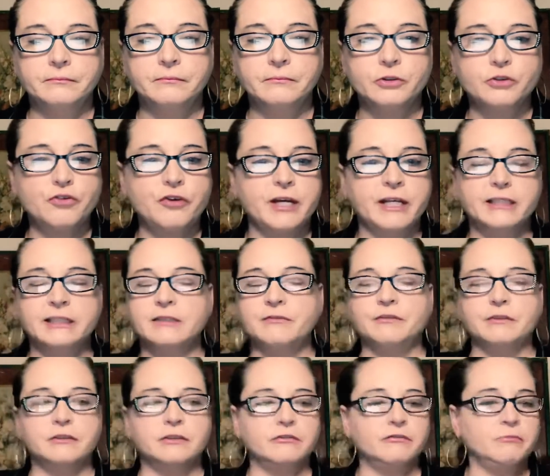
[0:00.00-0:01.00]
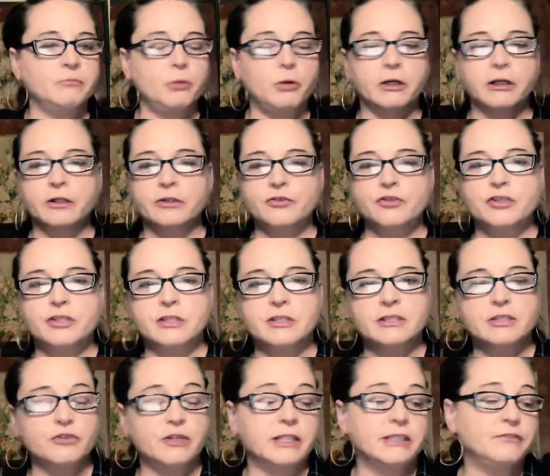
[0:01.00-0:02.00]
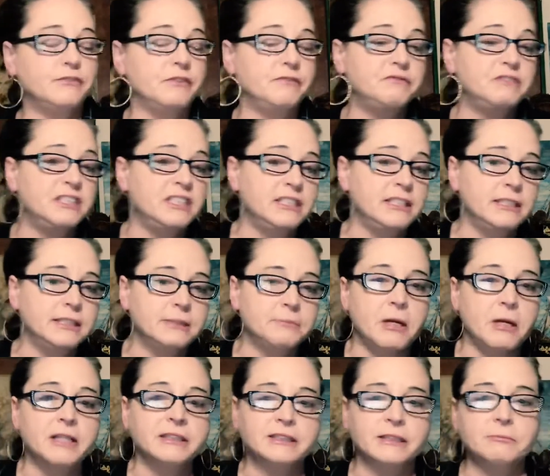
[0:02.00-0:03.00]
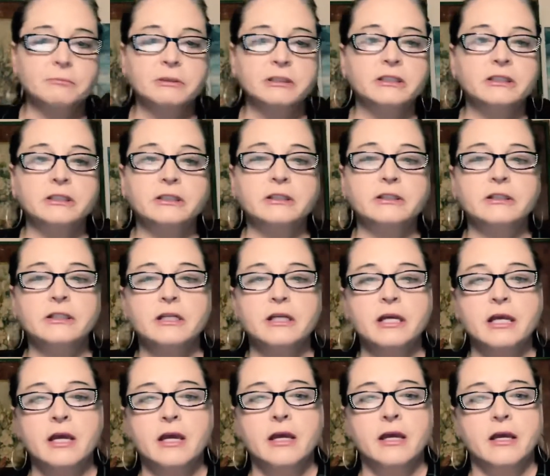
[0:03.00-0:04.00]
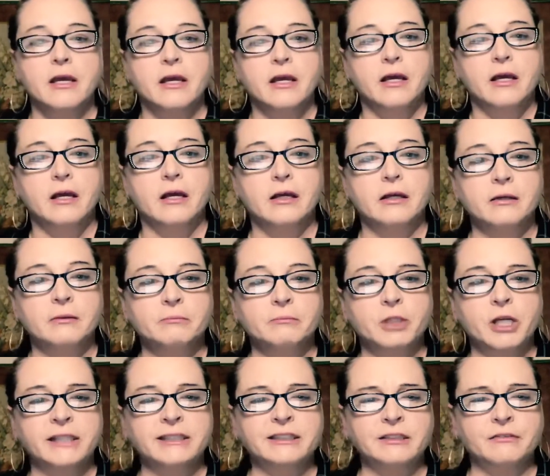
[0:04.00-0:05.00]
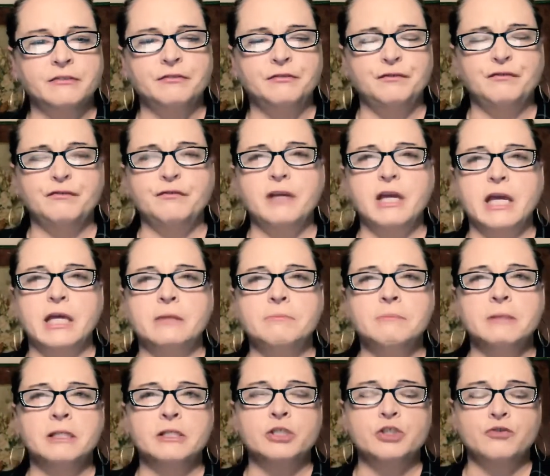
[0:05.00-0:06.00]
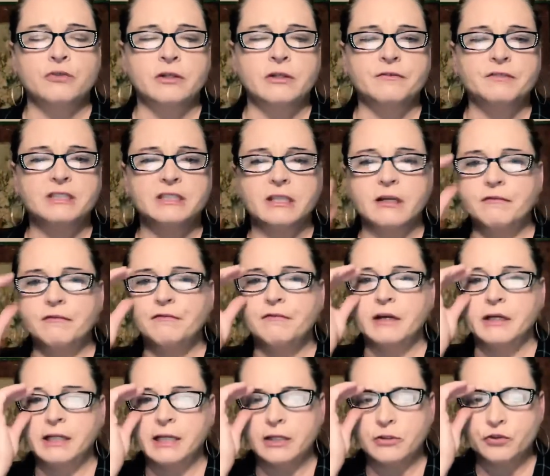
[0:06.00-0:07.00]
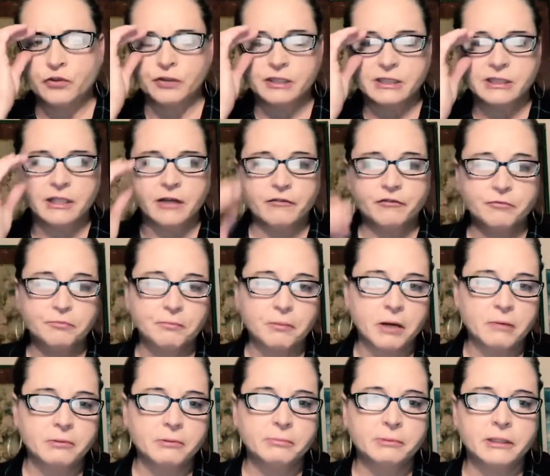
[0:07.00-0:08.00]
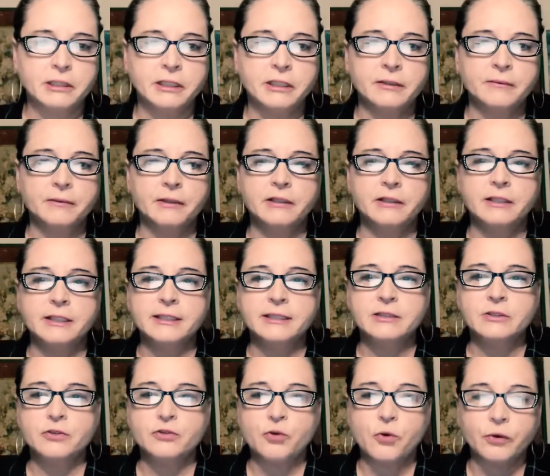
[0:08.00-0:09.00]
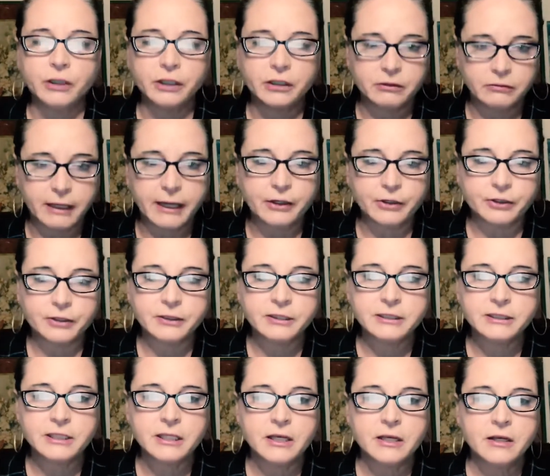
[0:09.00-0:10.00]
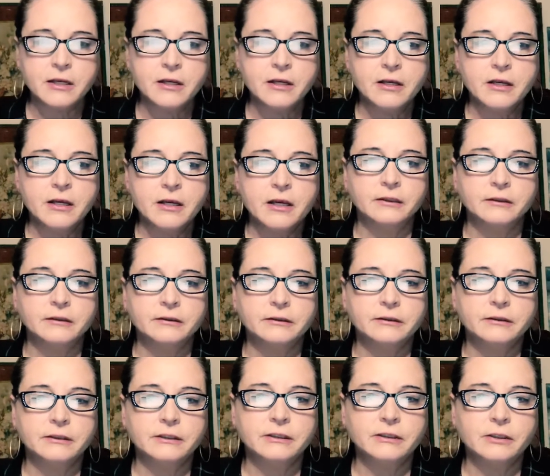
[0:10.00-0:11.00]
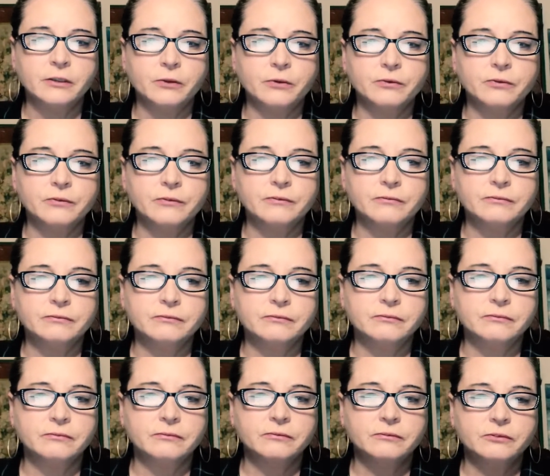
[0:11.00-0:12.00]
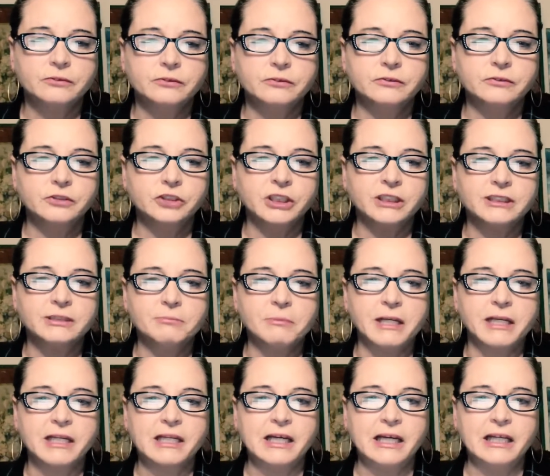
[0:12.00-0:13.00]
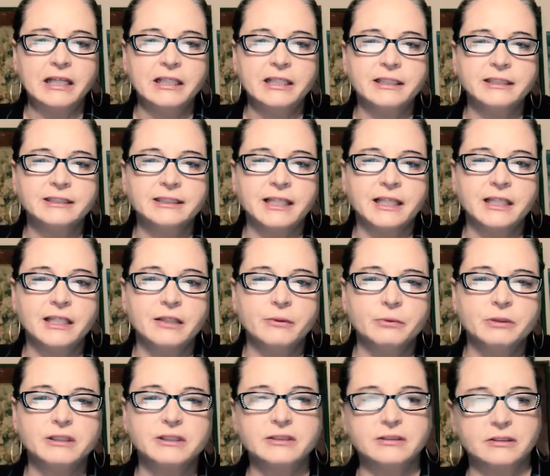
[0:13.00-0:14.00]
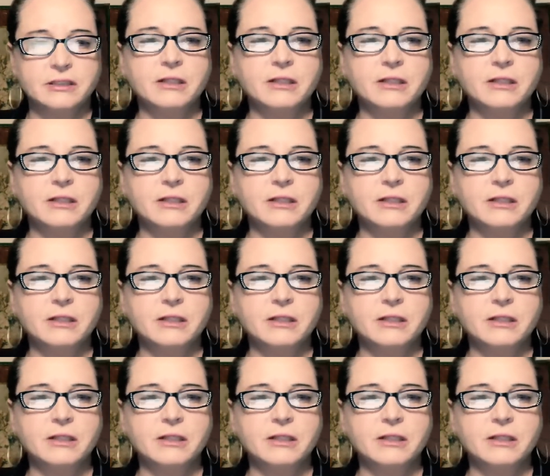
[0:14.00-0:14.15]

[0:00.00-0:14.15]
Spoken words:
transfer of mortgages, transfer of deeds possibly, lots of administrative stuff, financial stuff probably in these notarial records. So just my gut is that he was